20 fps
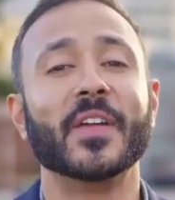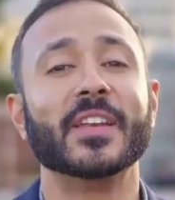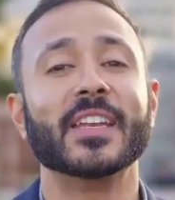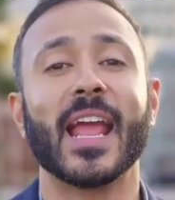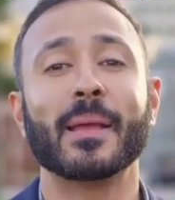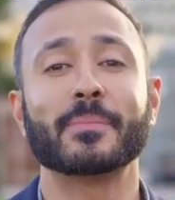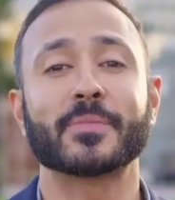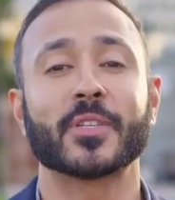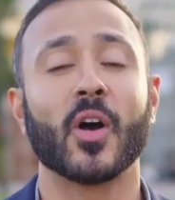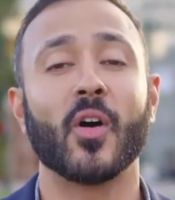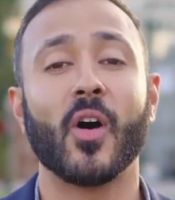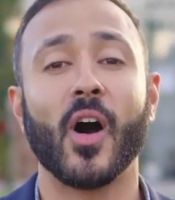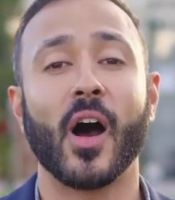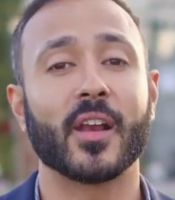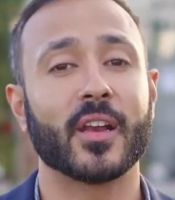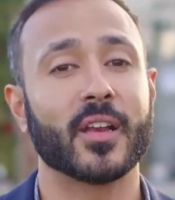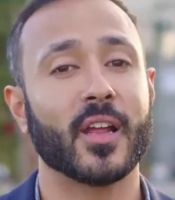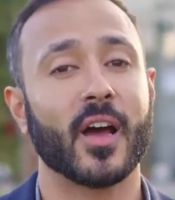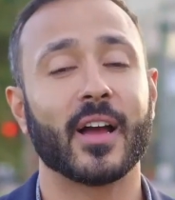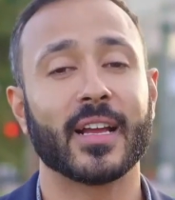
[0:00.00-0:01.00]
The names go
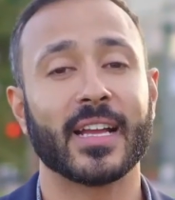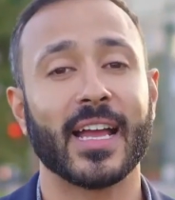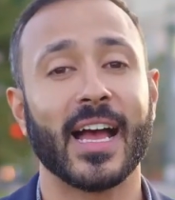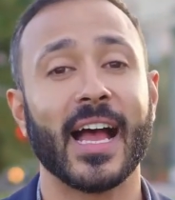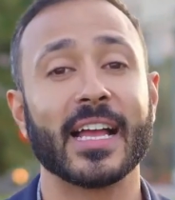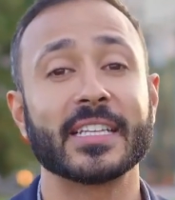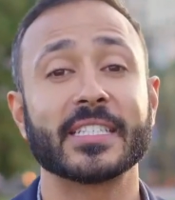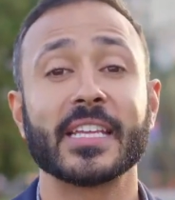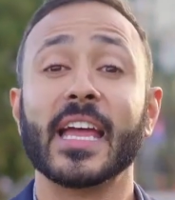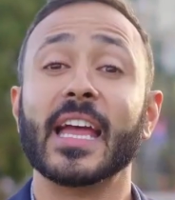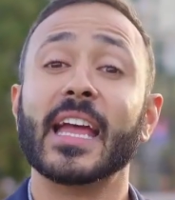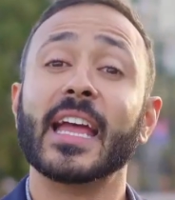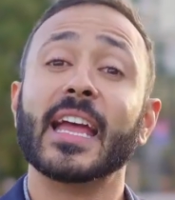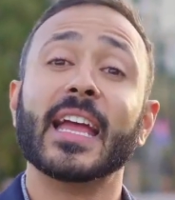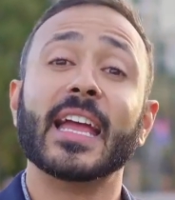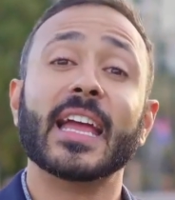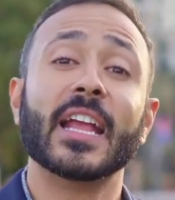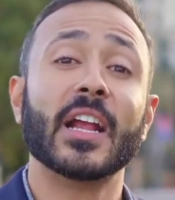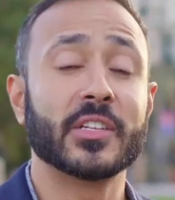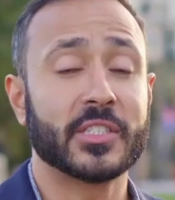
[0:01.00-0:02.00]
on and on, guys.
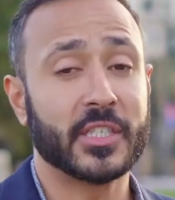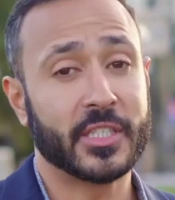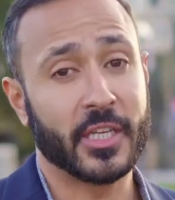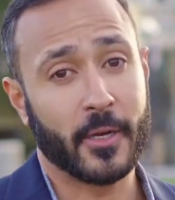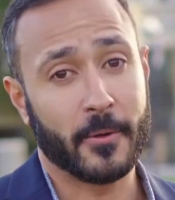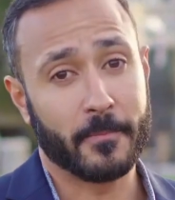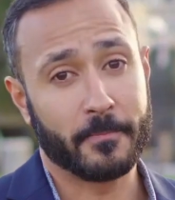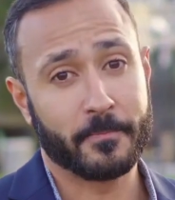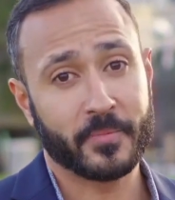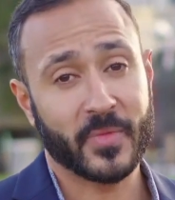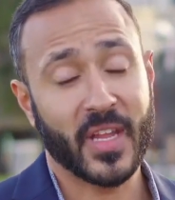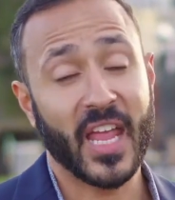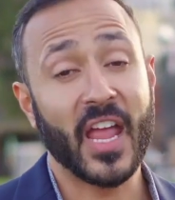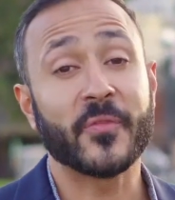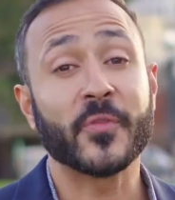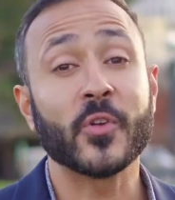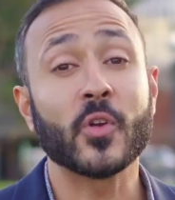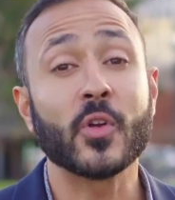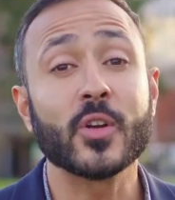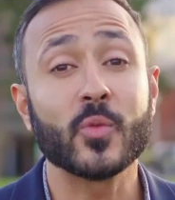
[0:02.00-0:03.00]
Here's the deal.
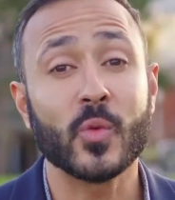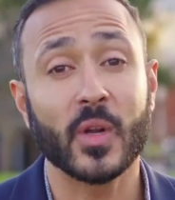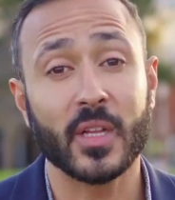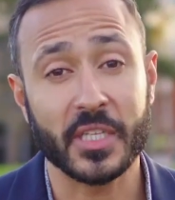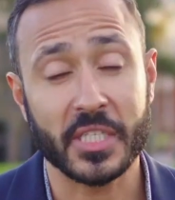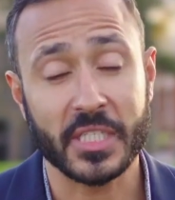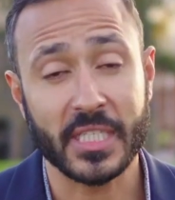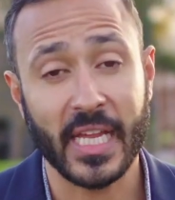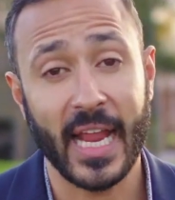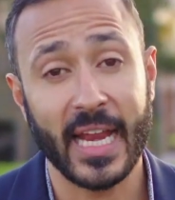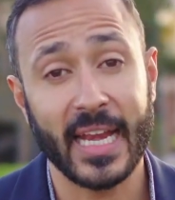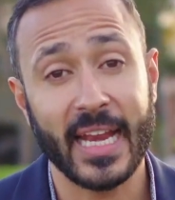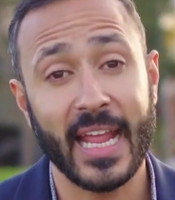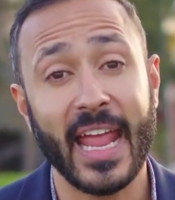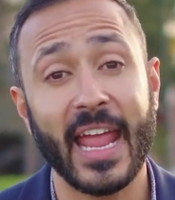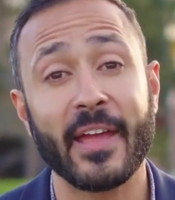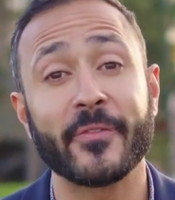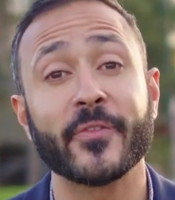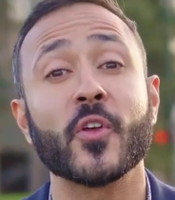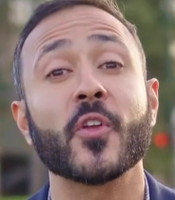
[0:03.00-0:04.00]
If you're in real estate,
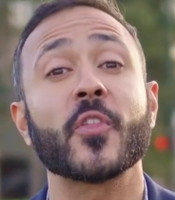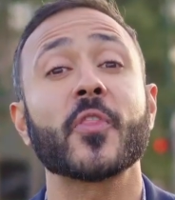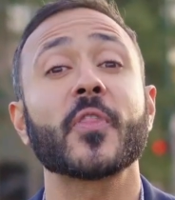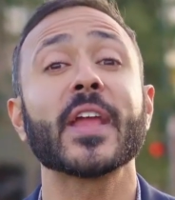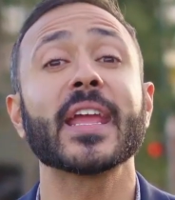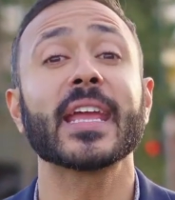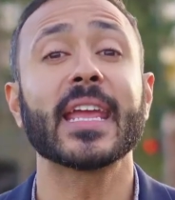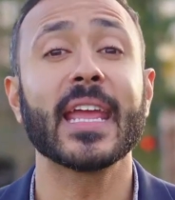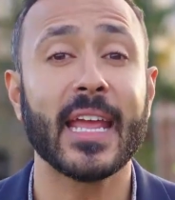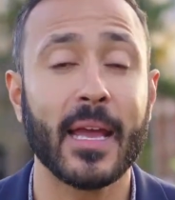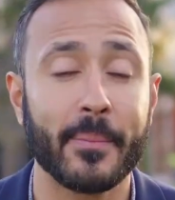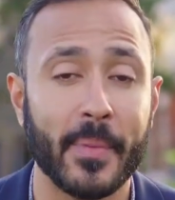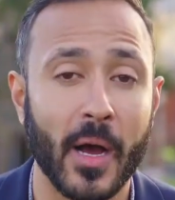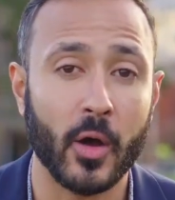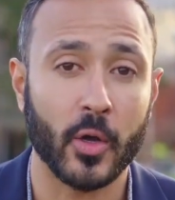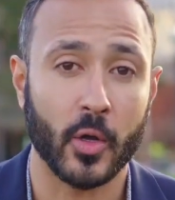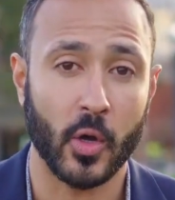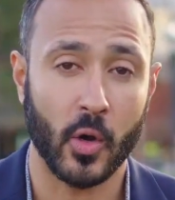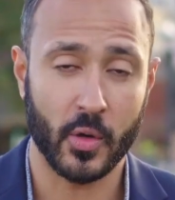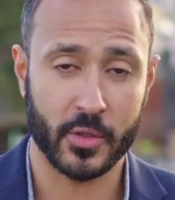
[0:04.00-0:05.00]
if you're thinking
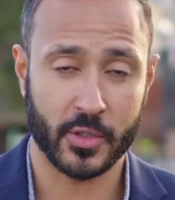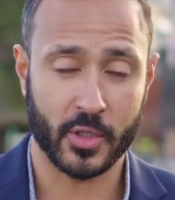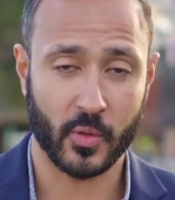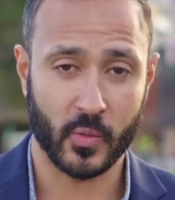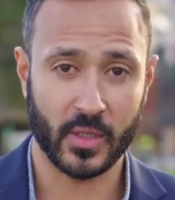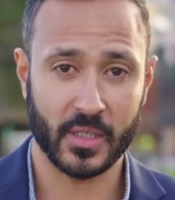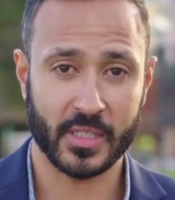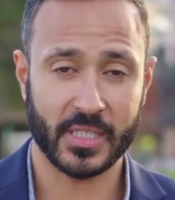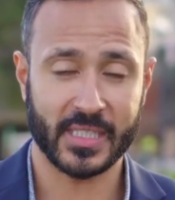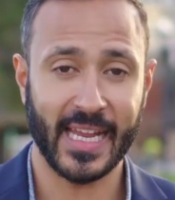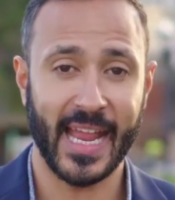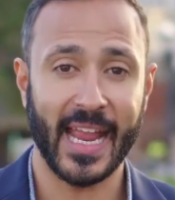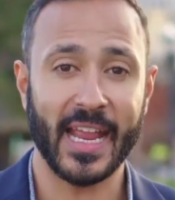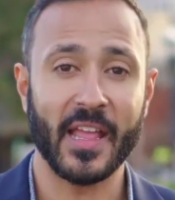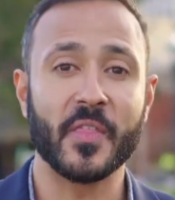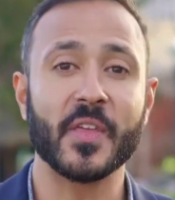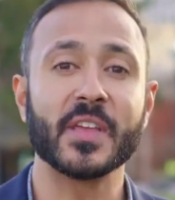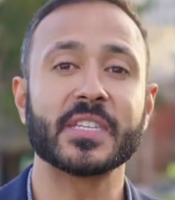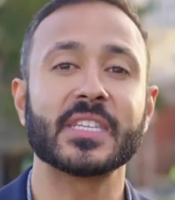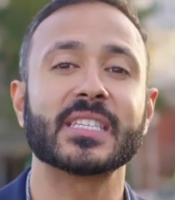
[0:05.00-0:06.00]
about going to real
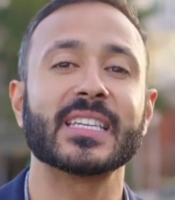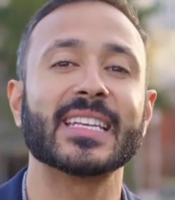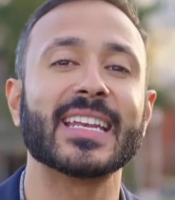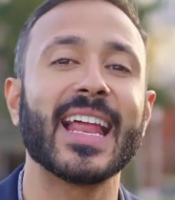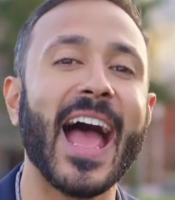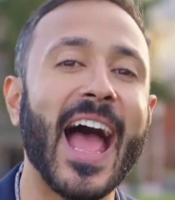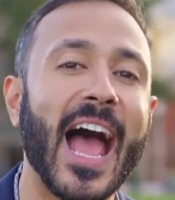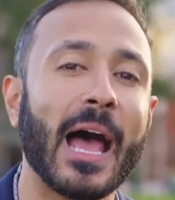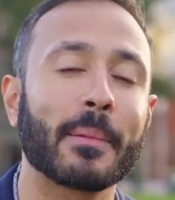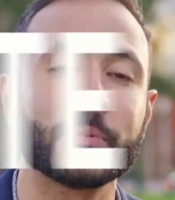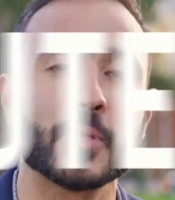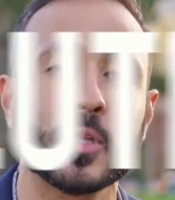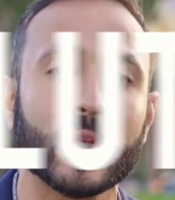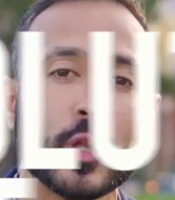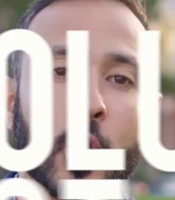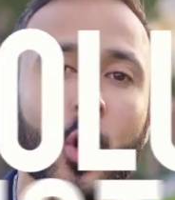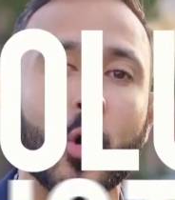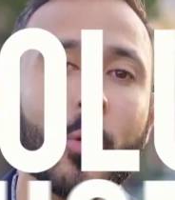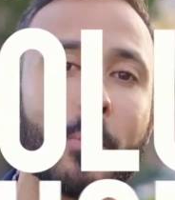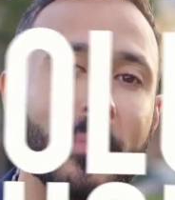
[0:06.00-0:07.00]
estate, this is an
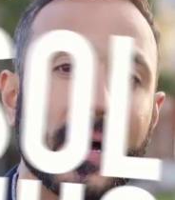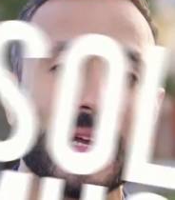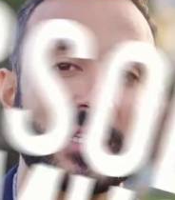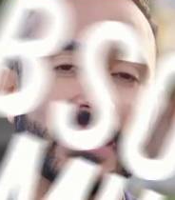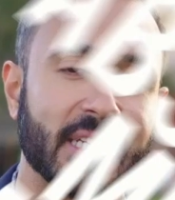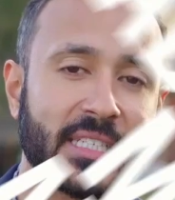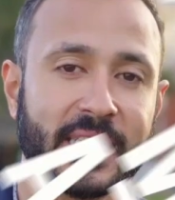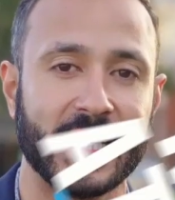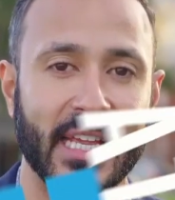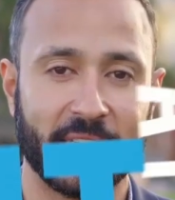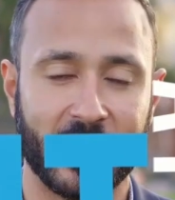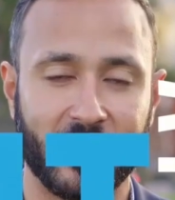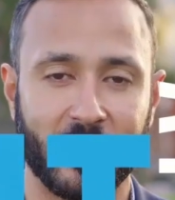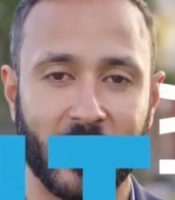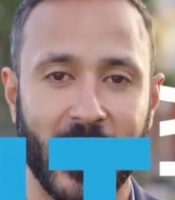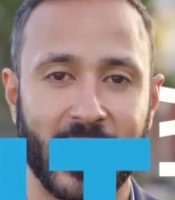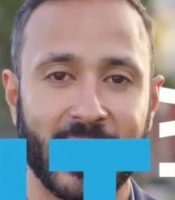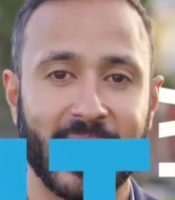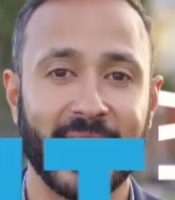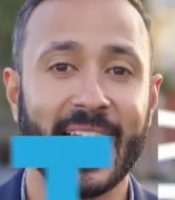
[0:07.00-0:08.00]
absolute must-attend
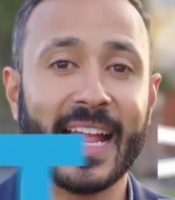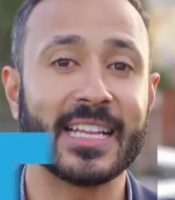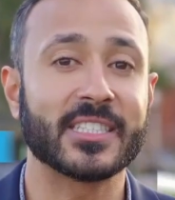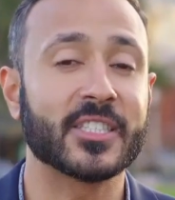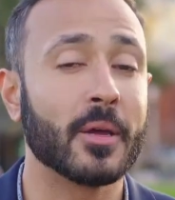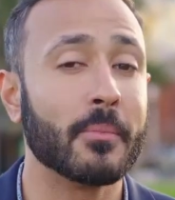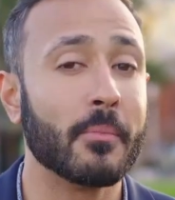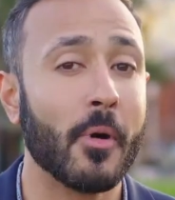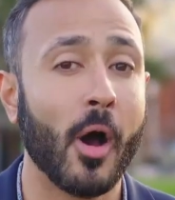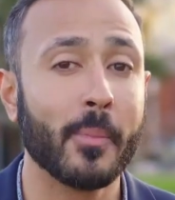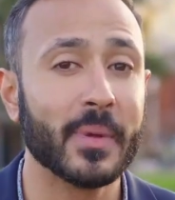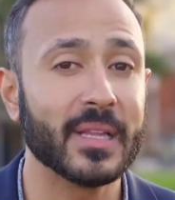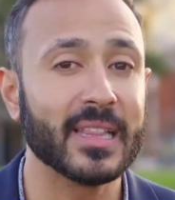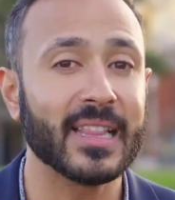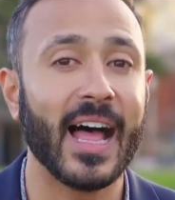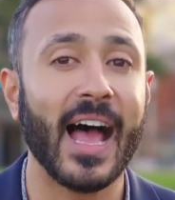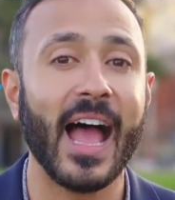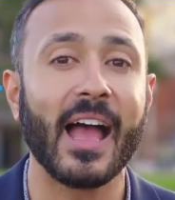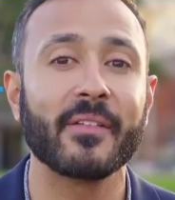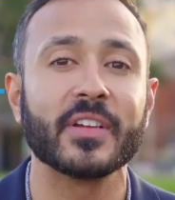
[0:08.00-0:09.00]
event. It's The
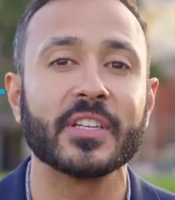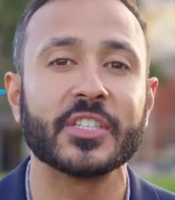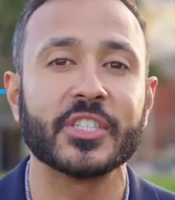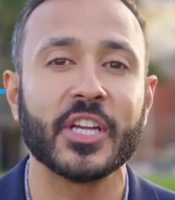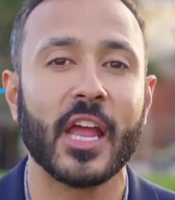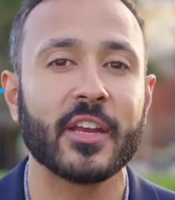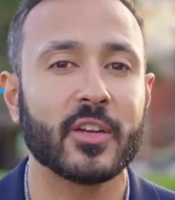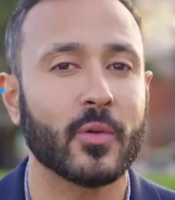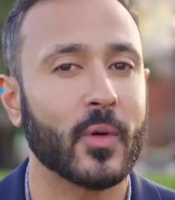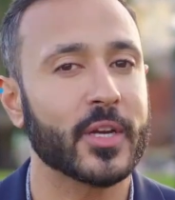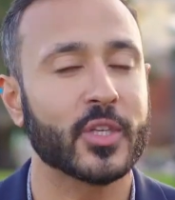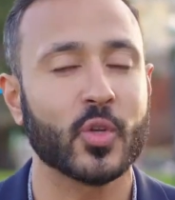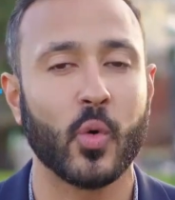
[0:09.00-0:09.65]
Moment Live, January